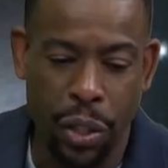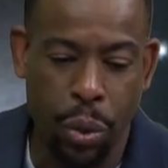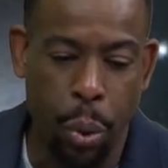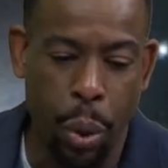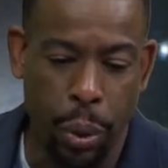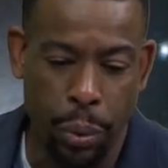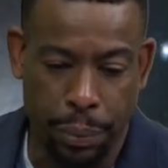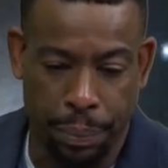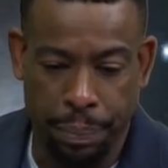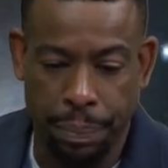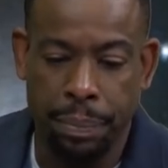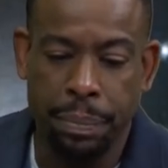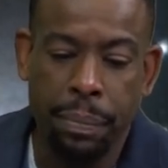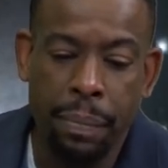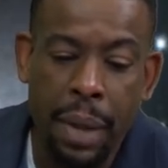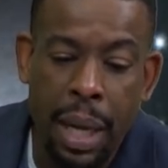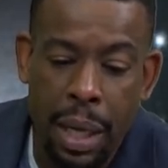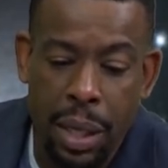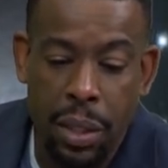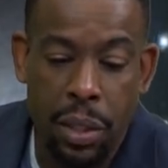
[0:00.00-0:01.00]
quote.
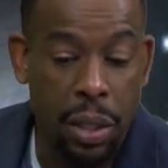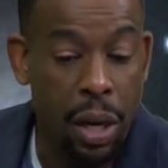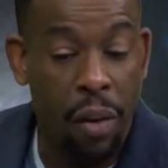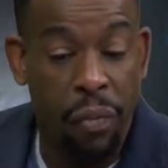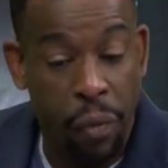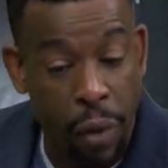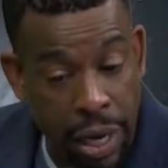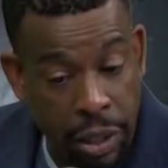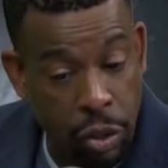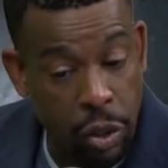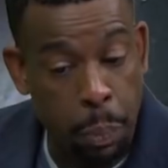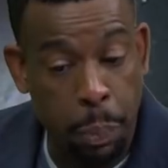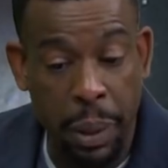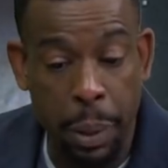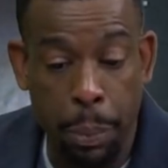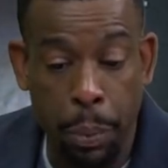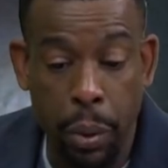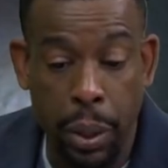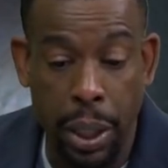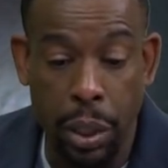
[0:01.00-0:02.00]
Self-righteous
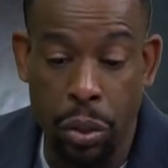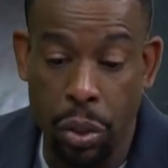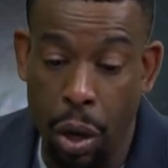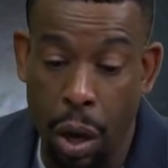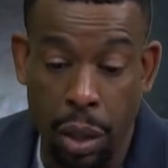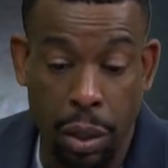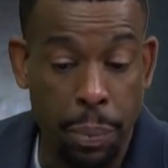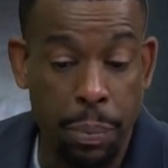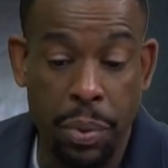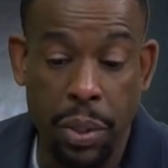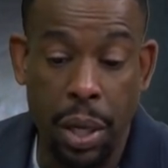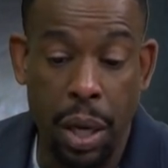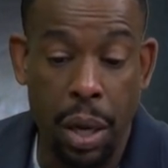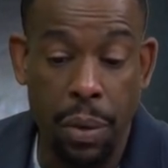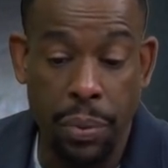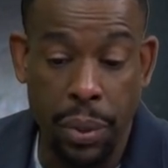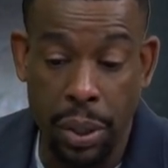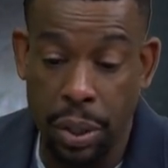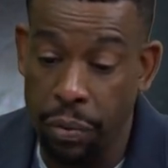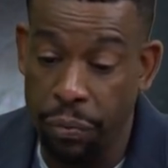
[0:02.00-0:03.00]
people can talk
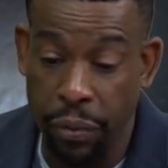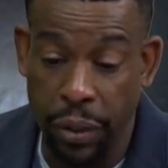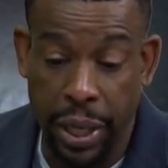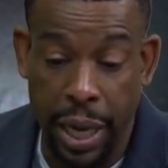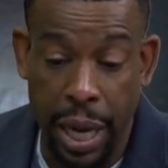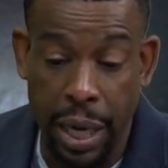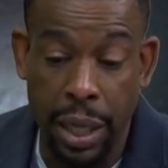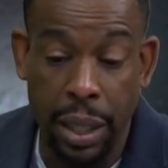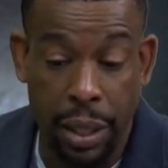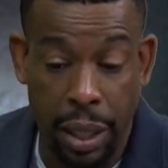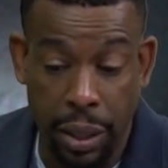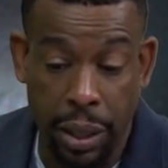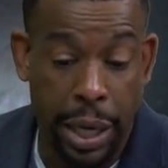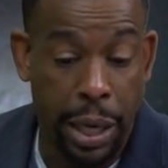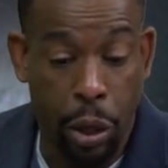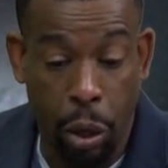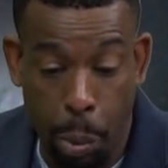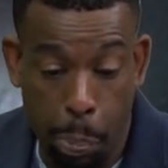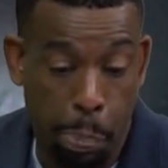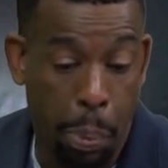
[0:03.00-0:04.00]
themselves into forgetting that they
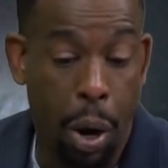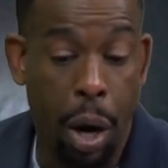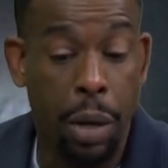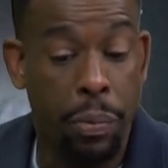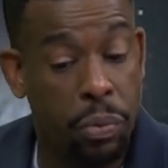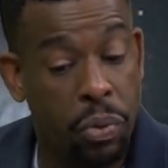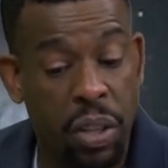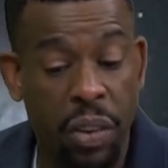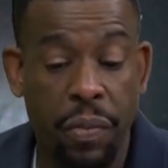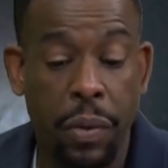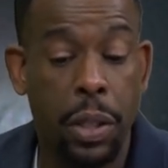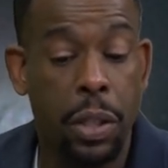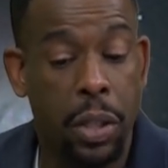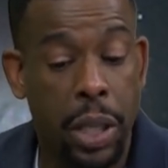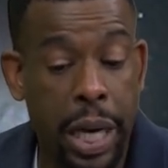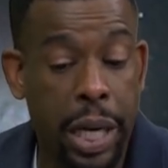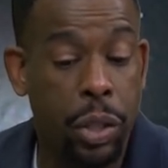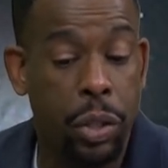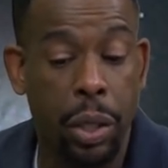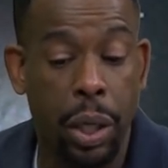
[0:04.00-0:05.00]
are a part of
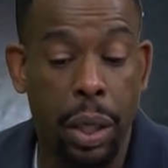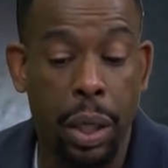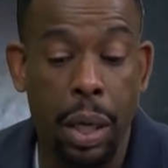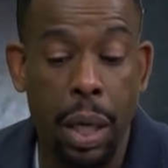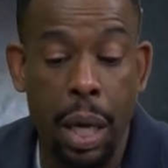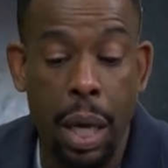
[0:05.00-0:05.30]
civilization.